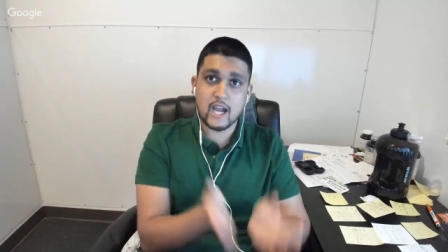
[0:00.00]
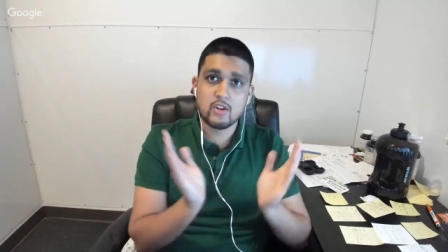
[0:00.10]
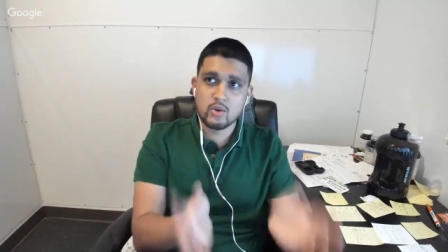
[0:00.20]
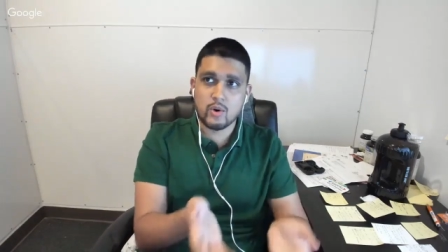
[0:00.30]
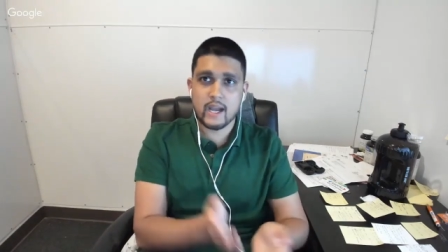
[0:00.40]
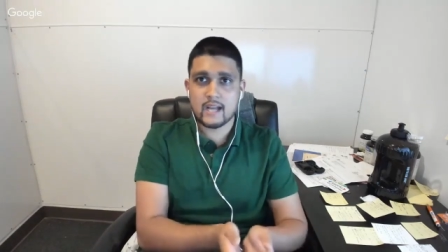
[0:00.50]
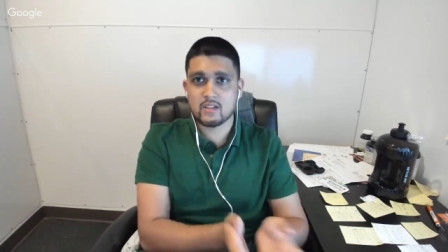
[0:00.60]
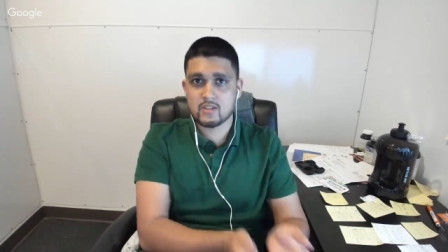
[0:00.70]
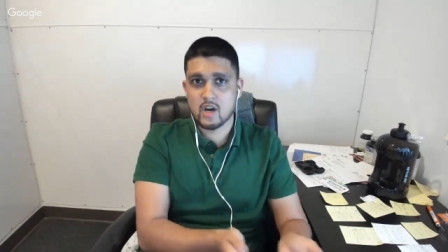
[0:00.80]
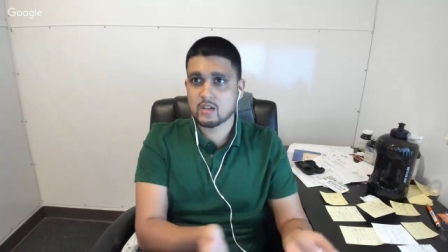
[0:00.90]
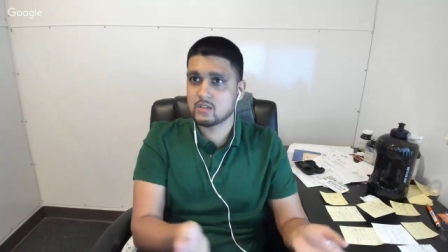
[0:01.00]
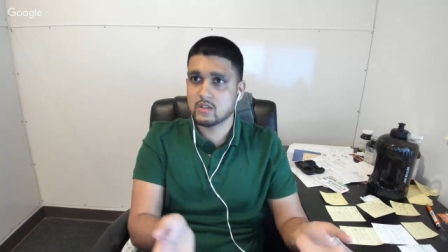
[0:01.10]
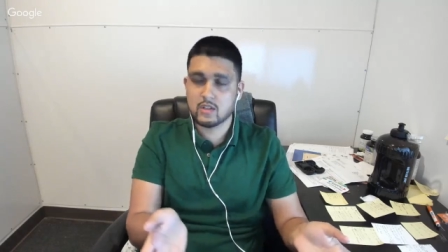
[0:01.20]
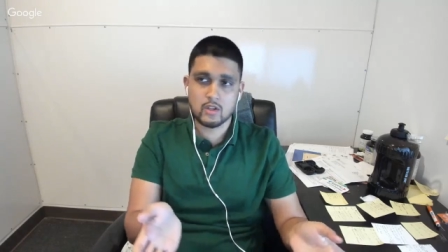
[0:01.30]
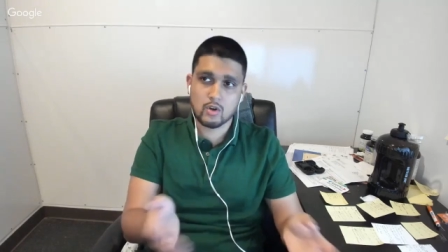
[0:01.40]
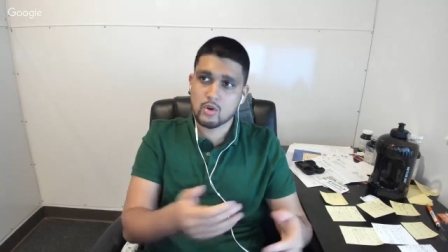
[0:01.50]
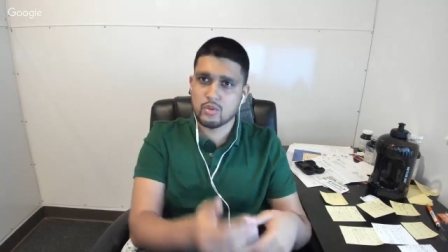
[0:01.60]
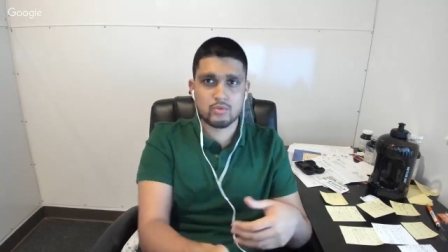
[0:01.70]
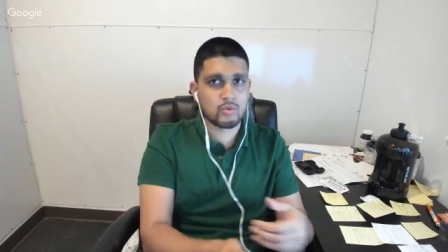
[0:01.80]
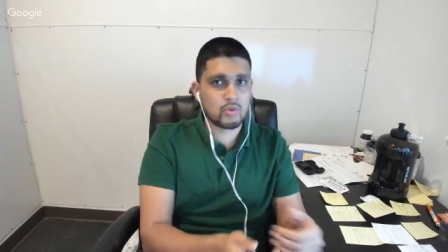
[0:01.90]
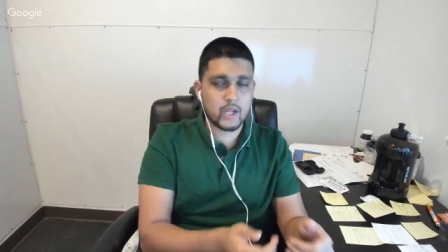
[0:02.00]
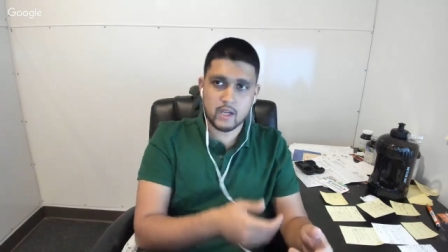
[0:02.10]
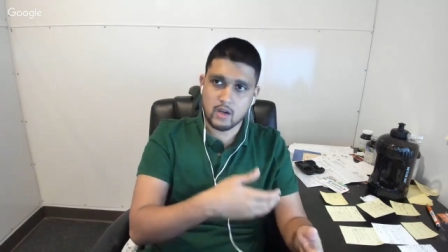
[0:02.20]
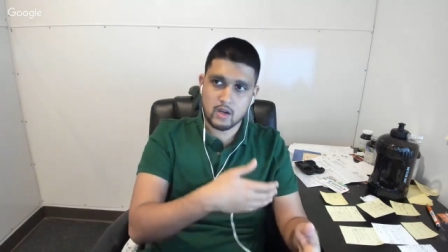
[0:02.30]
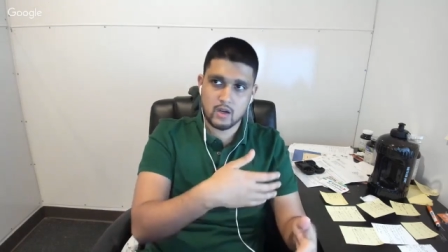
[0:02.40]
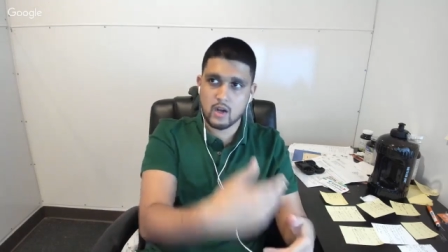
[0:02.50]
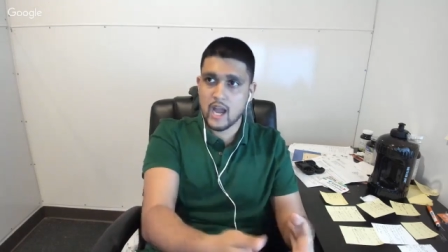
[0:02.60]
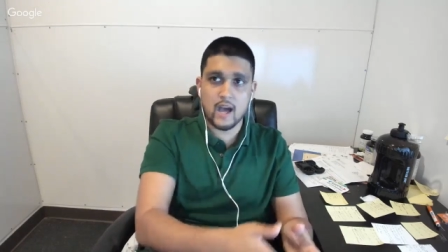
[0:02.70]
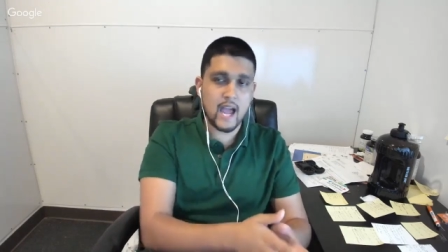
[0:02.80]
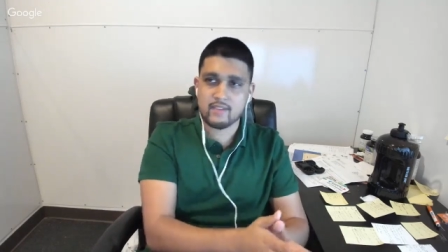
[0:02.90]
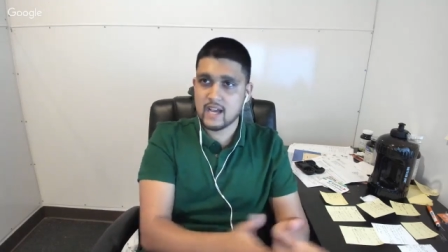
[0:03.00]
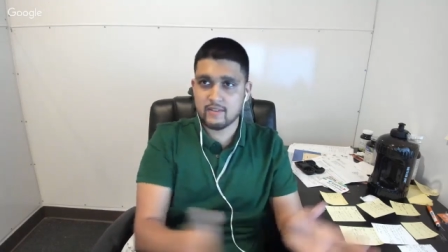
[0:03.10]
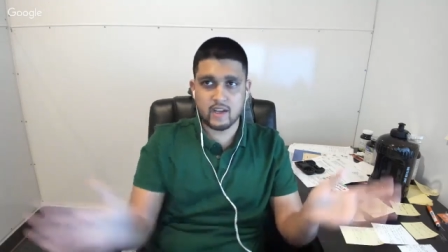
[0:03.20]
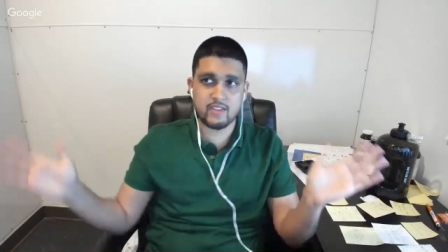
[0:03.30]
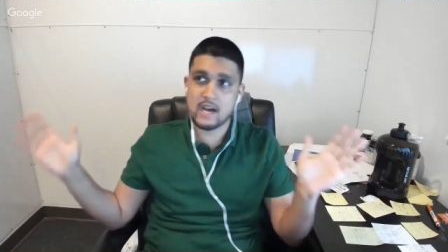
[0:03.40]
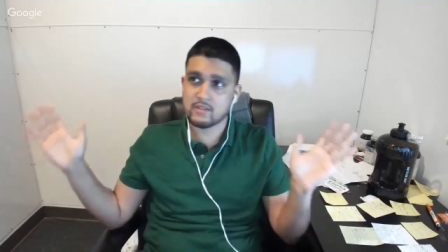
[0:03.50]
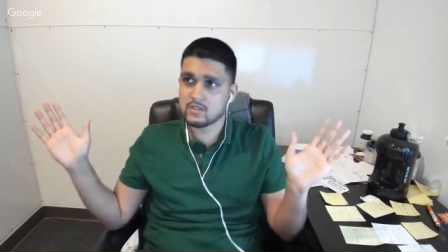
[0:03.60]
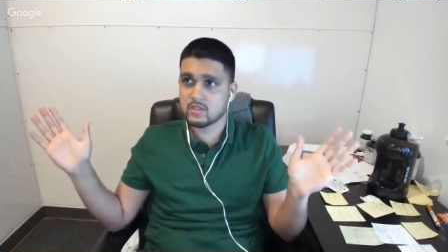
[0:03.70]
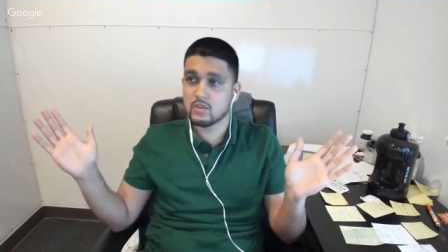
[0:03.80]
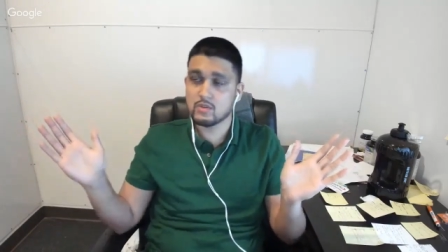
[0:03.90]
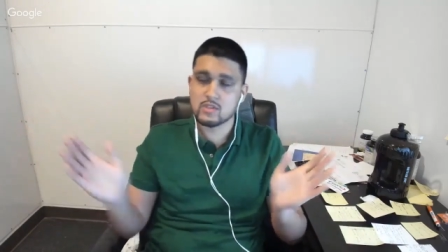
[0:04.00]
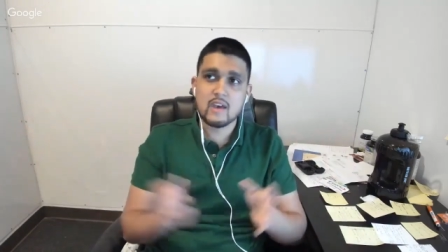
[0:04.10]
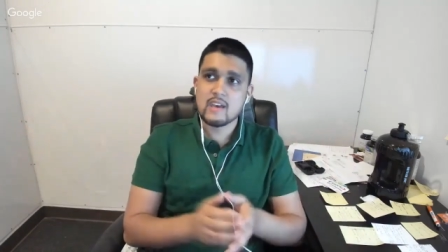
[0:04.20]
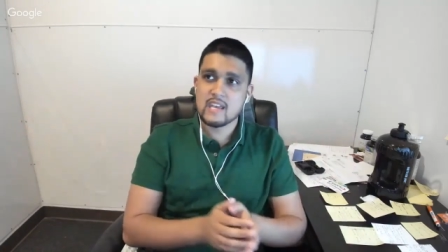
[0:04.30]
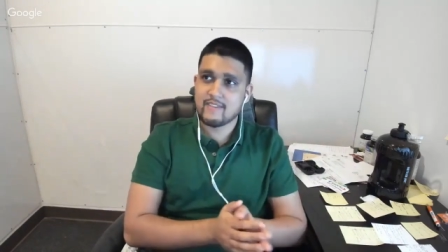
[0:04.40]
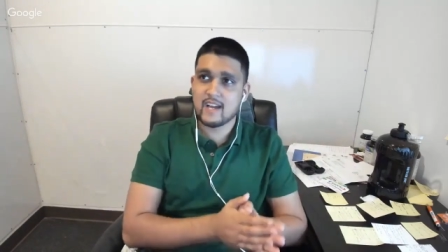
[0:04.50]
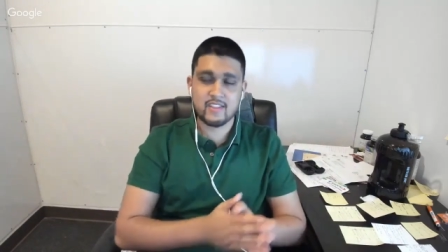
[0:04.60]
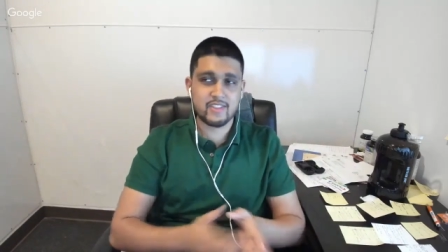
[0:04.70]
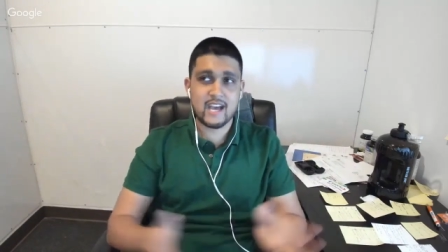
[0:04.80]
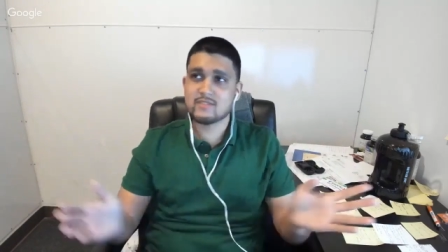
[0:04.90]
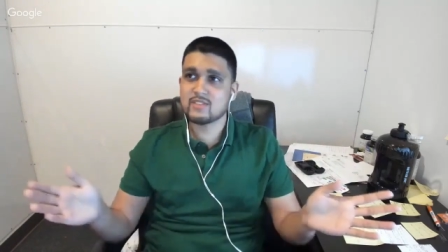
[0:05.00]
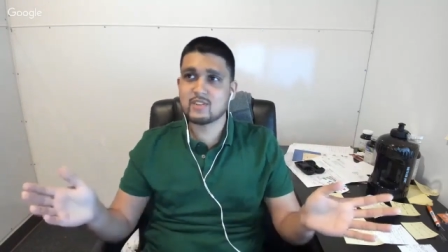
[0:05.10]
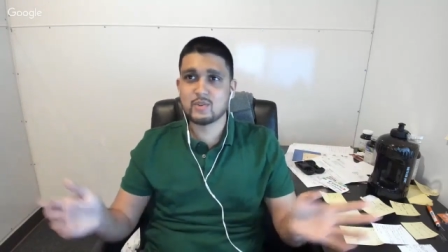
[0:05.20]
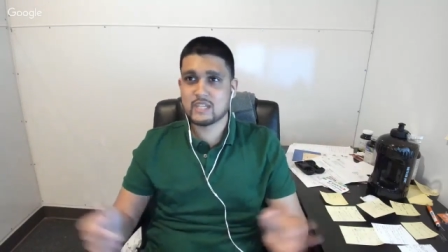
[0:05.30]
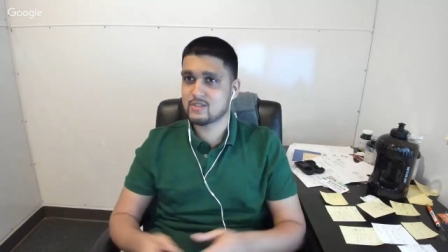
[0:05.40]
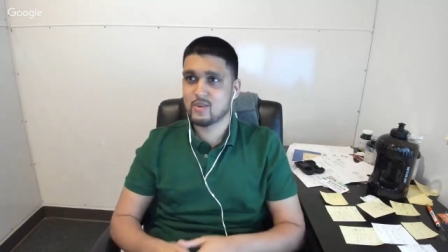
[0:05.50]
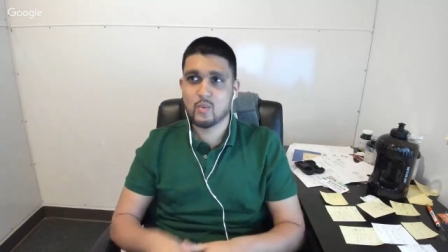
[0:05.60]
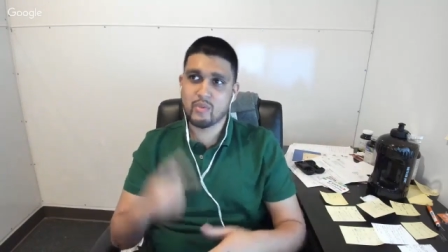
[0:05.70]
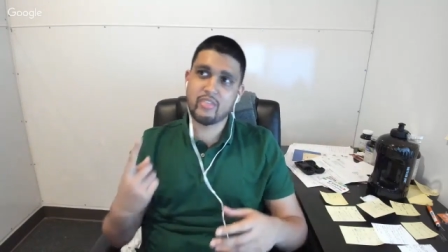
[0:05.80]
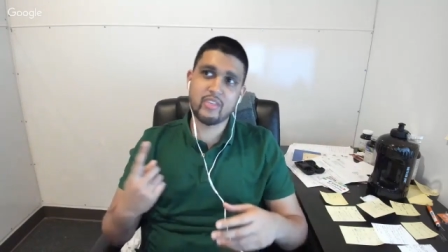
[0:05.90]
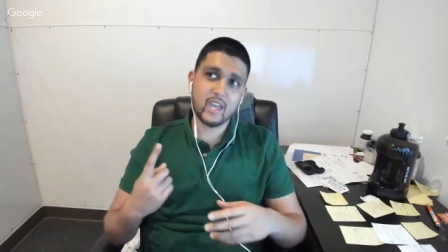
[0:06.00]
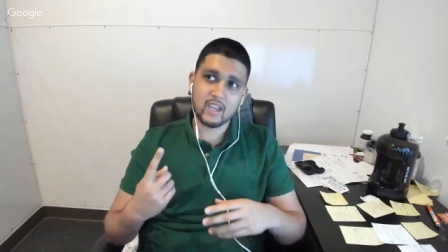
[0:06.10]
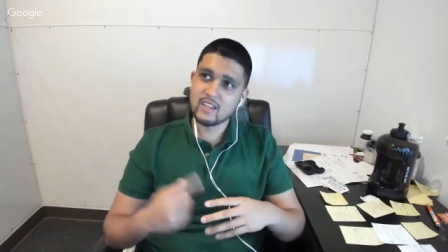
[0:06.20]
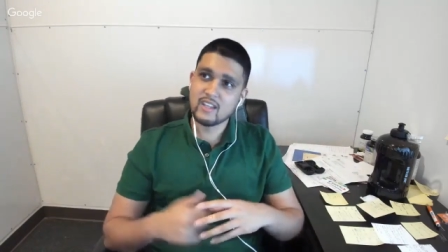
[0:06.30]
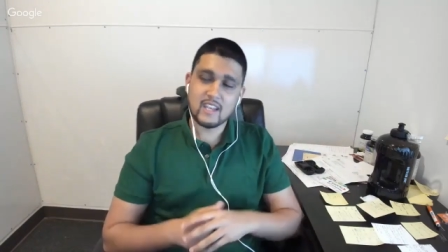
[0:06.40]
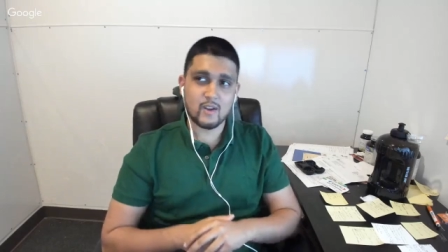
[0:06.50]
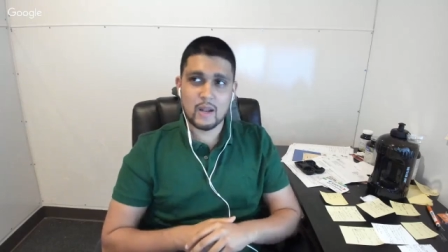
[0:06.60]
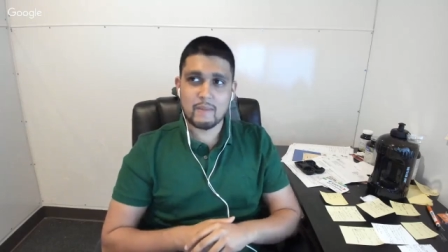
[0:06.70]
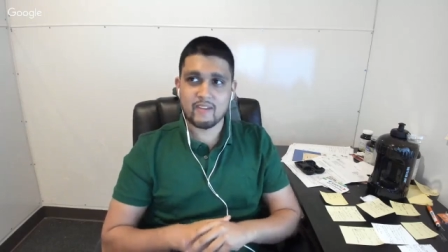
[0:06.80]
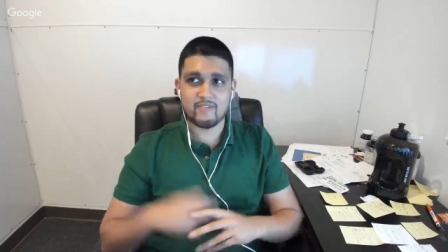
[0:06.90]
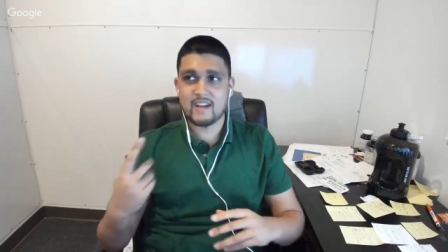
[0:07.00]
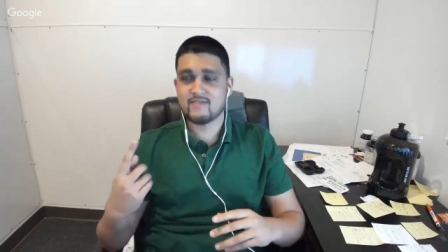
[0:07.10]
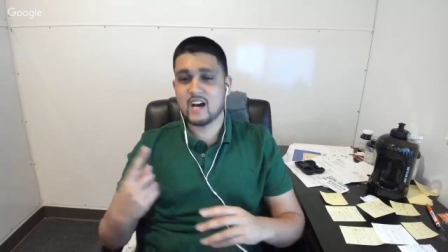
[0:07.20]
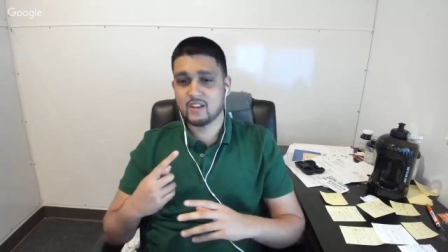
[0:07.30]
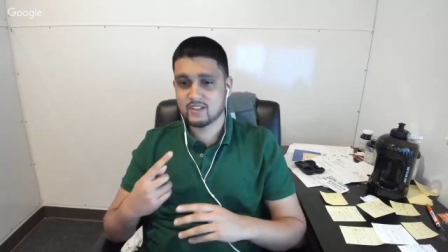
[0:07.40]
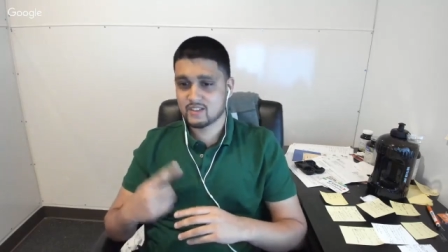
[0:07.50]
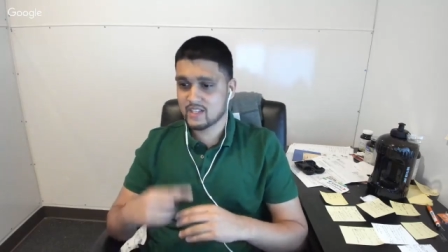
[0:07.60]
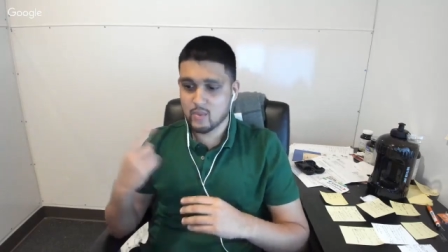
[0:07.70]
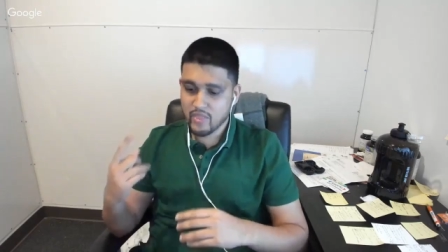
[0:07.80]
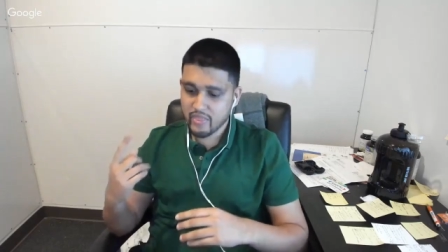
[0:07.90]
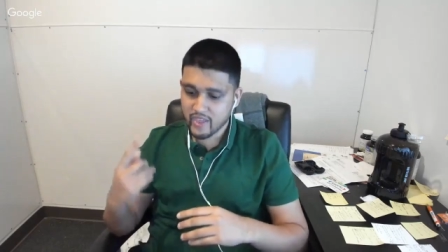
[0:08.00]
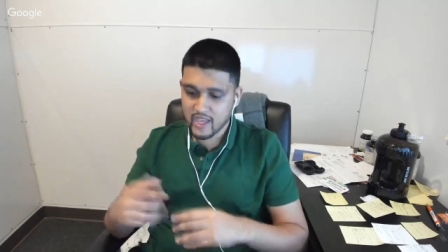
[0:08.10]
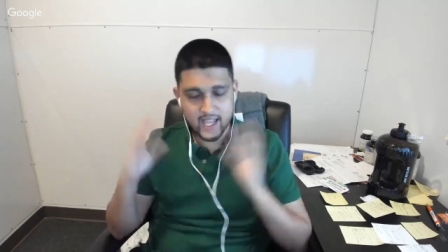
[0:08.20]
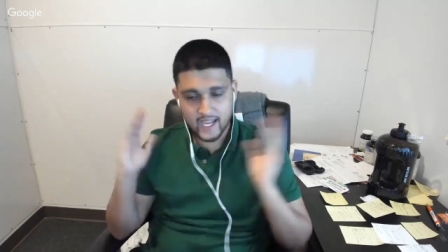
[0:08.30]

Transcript: I knew I had to talk to, you know, go through like, uh, I have to have like a thousand S K Us. If I had a thousand S K Us that sold one thing, you know, I'd make five dollars on that one thing. Yep.